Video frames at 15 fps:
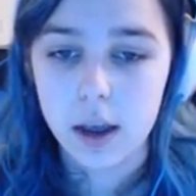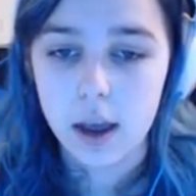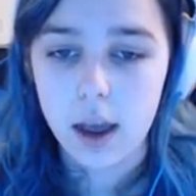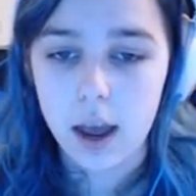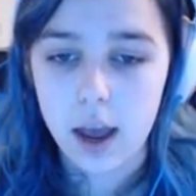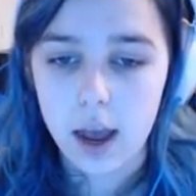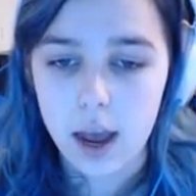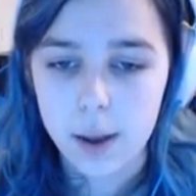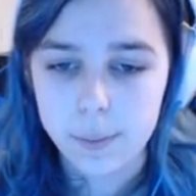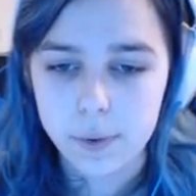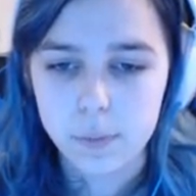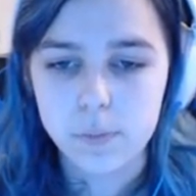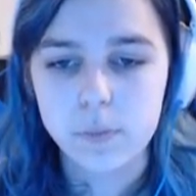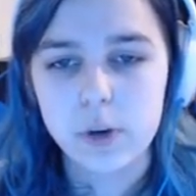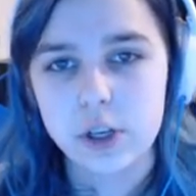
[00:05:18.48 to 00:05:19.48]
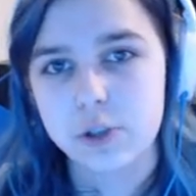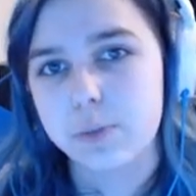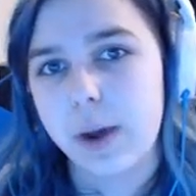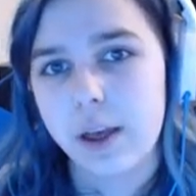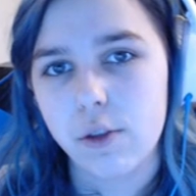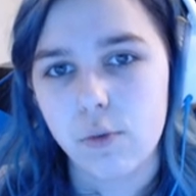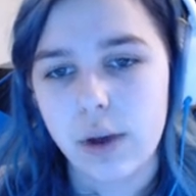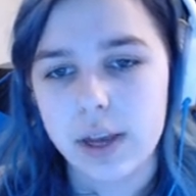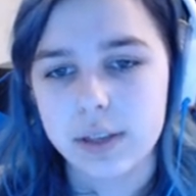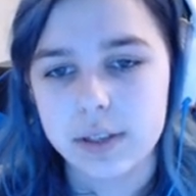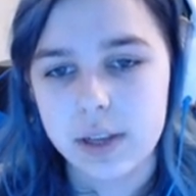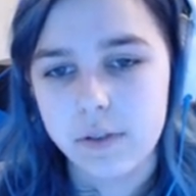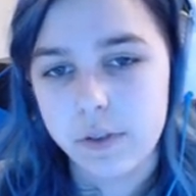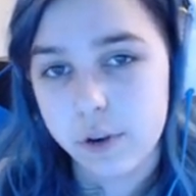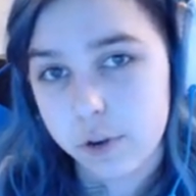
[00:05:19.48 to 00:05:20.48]
um, which, by the way,
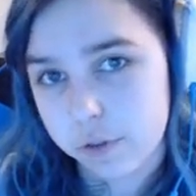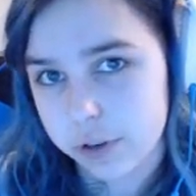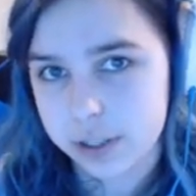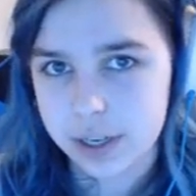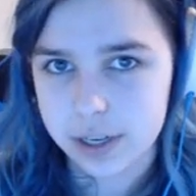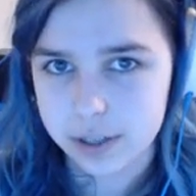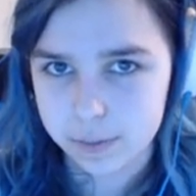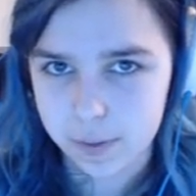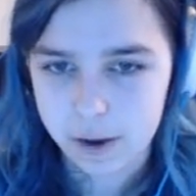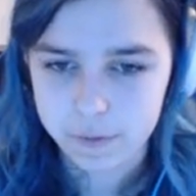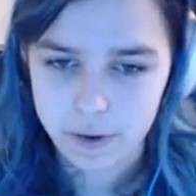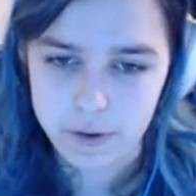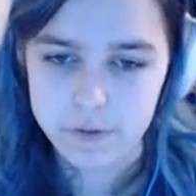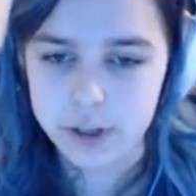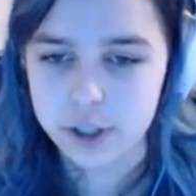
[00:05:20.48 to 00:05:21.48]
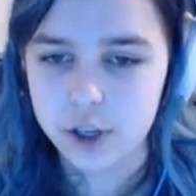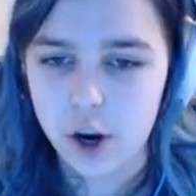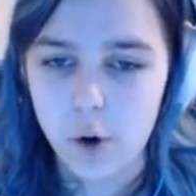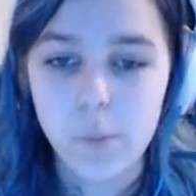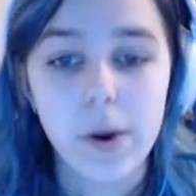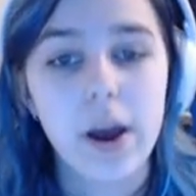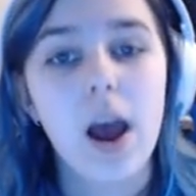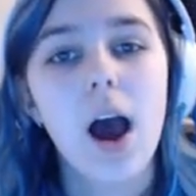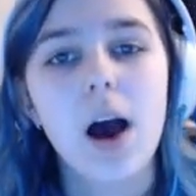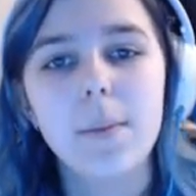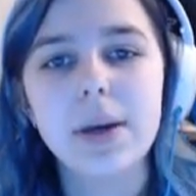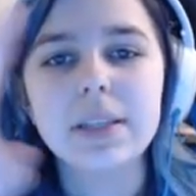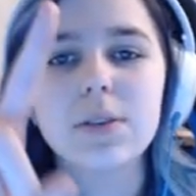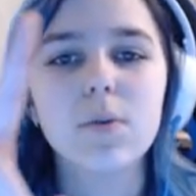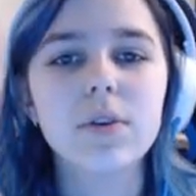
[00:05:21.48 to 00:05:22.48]
Steven Universe is my favorite show, but
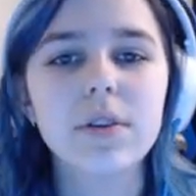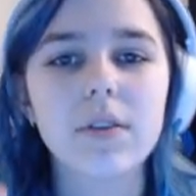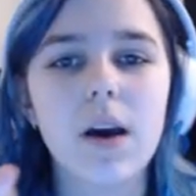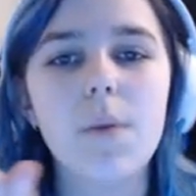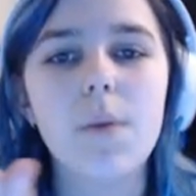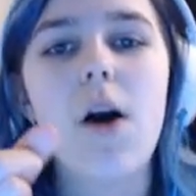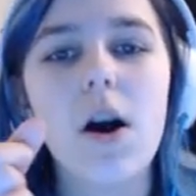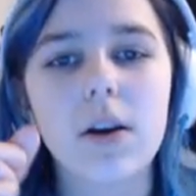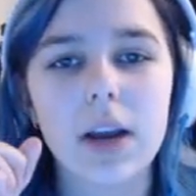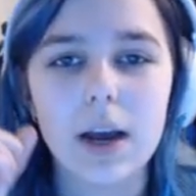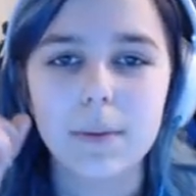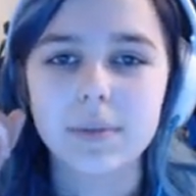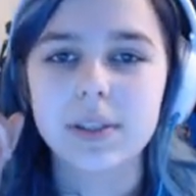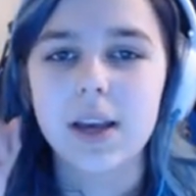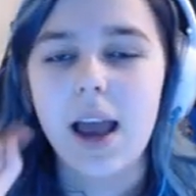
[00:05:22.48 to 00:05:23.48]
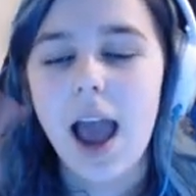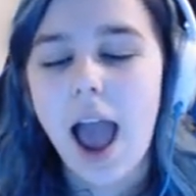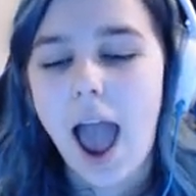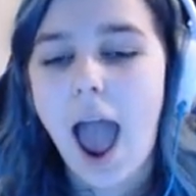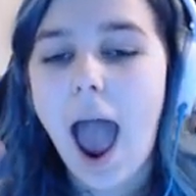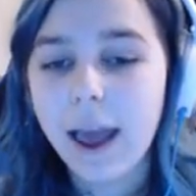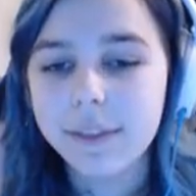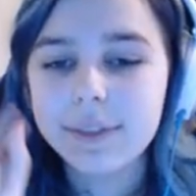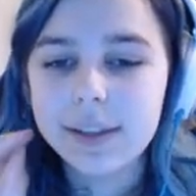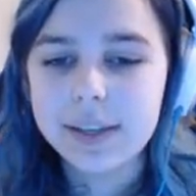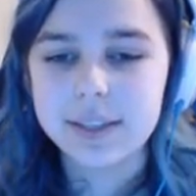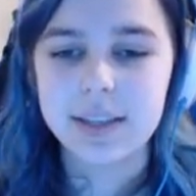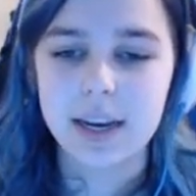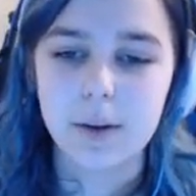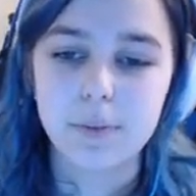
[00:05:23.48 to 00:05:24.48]
Amazing World of Gumball comes at
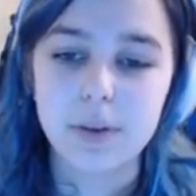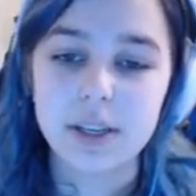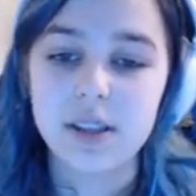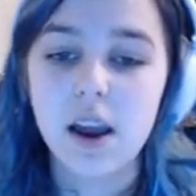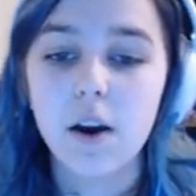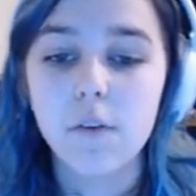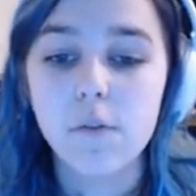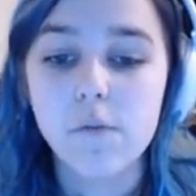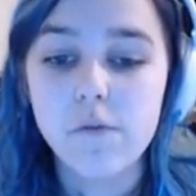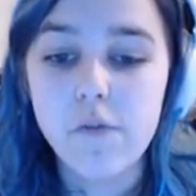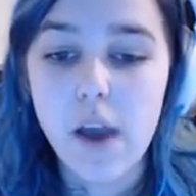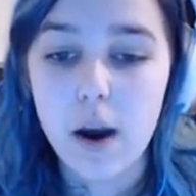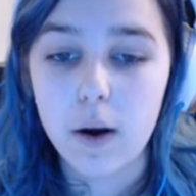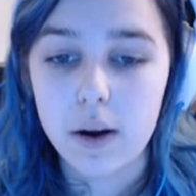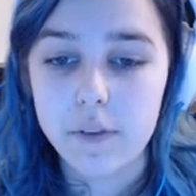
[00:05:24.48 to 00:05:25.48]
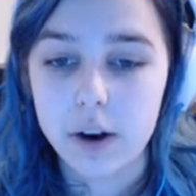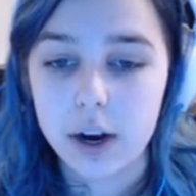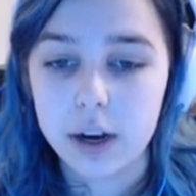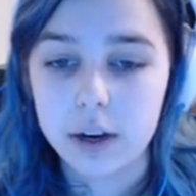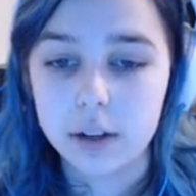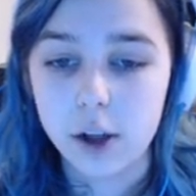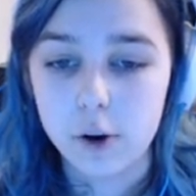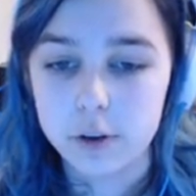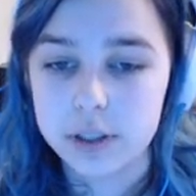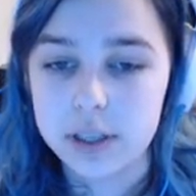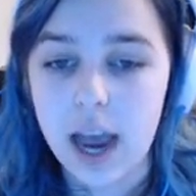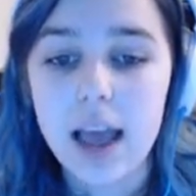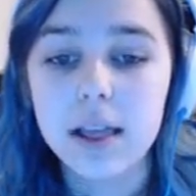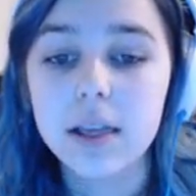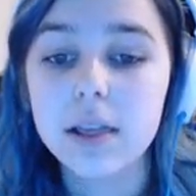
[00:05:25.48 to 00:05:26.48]
least second place. They are very, very close.
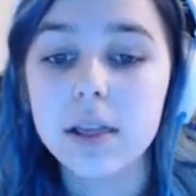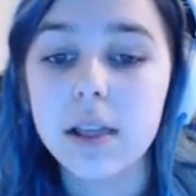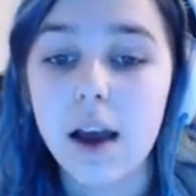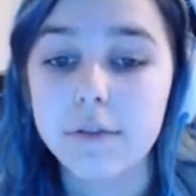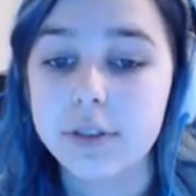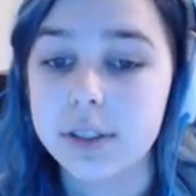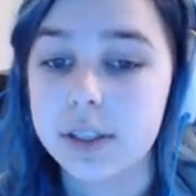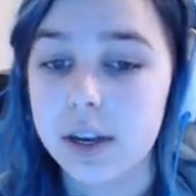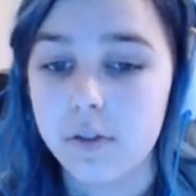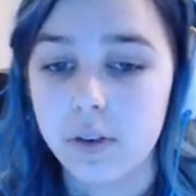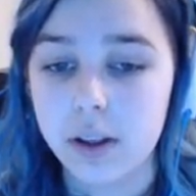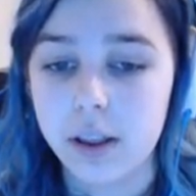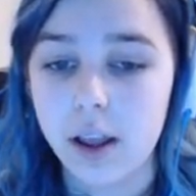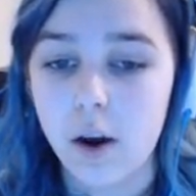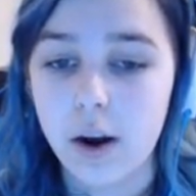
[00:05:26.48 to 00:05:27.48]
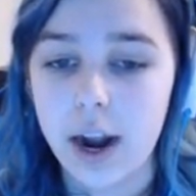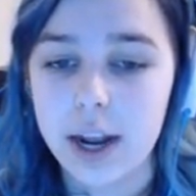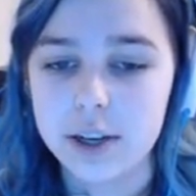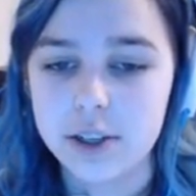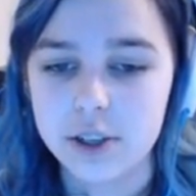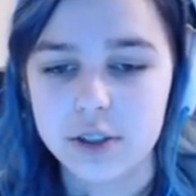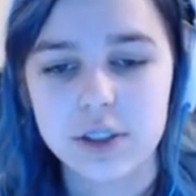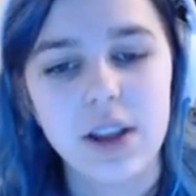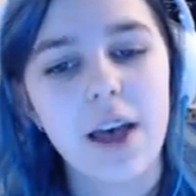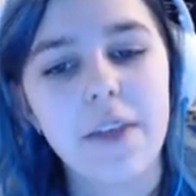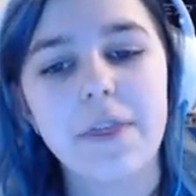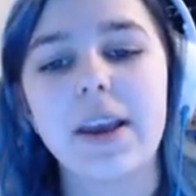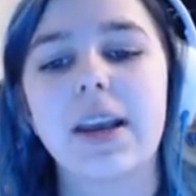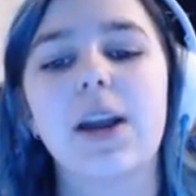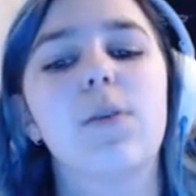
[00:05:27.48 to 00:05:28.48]
I love Steven, though, and I just,
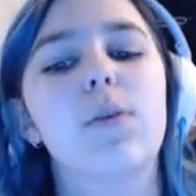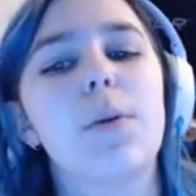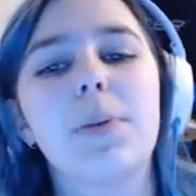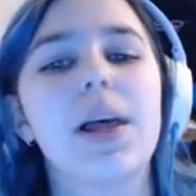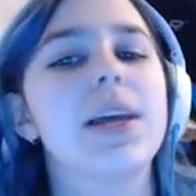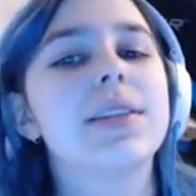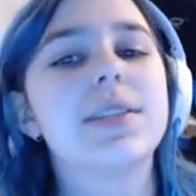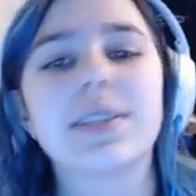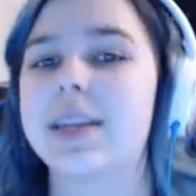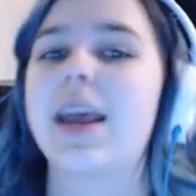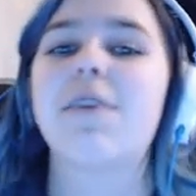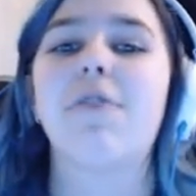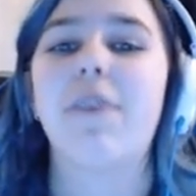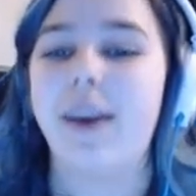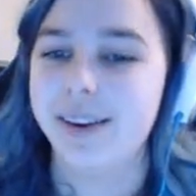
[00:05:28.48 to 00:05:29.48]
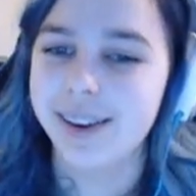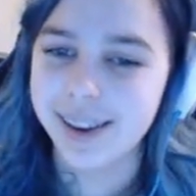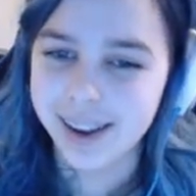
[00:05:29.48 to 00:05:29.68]
nothing can replace Steven.